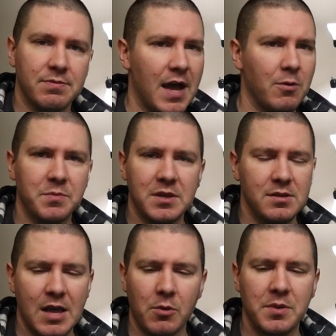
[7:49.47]
That would
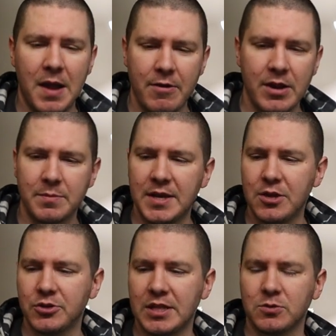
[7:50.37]
be that would be my
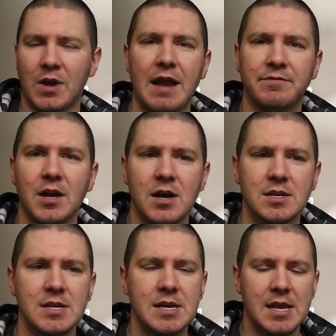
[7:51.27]
recommendation. That's what I've
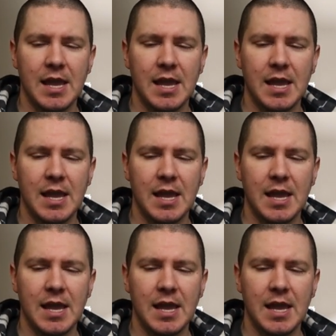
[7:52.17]
done